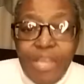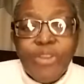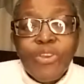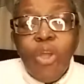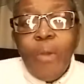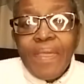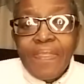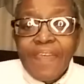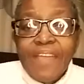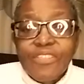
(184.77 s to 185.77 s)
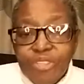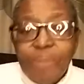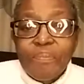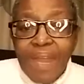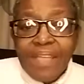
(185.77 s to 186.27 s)
Knowing that
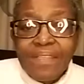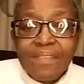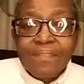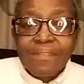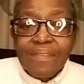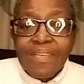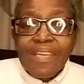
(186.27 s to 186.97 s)
ShopRite